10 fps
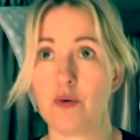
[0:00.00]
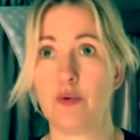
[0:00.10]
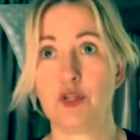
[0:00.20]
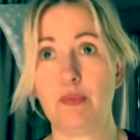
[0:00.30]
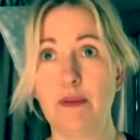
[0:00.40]

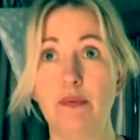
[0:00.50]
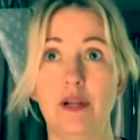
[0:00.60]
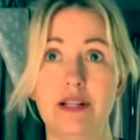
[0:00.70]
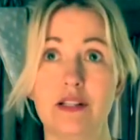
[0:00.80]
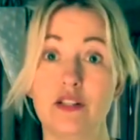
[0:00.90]
which people
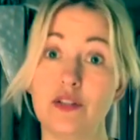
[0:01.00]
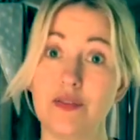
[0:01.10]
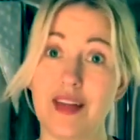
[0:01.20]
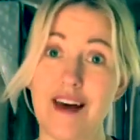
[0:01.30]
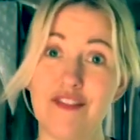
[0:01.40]
listen to
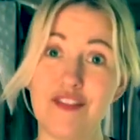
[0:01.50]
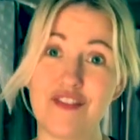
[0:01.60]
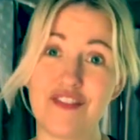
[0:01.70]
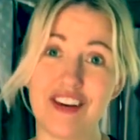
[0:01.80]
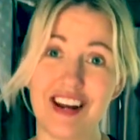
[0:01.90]
there for
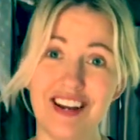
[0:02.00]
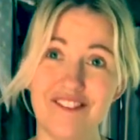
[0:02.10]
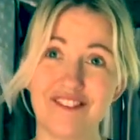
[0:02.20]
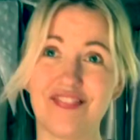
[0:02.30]
free.